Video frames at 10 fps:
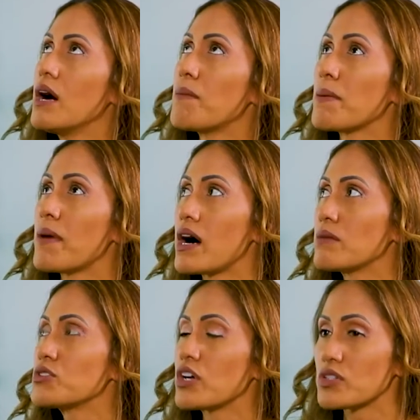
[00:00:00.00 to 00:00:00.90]
My
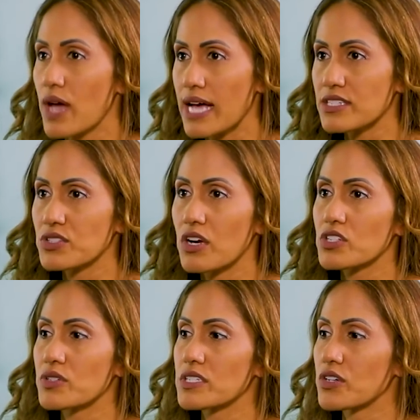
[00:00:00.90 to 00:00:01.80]
mom, she also has her
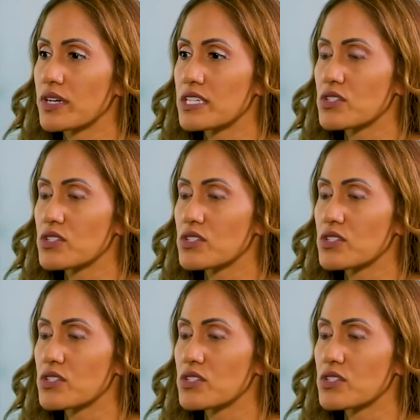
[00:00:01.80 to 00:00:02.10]
doctorate degree.